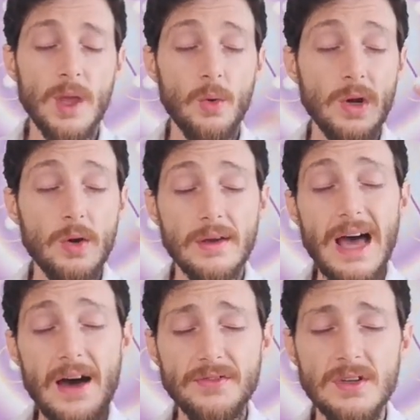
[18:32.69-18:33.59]
We're going
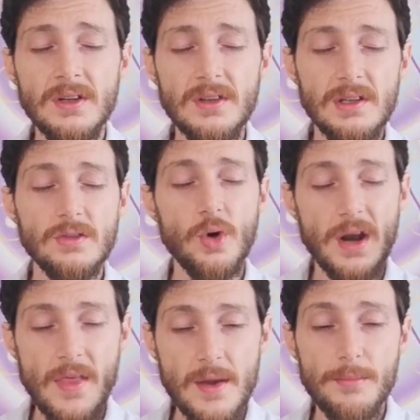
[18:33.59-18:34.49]
after this to
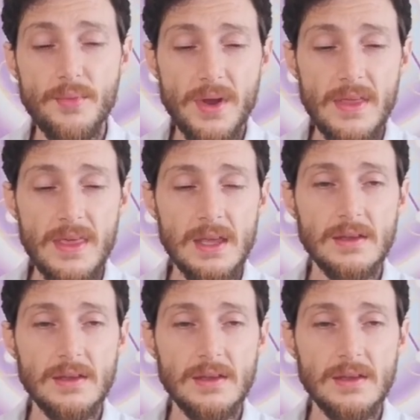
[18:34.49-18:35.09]
another breathing.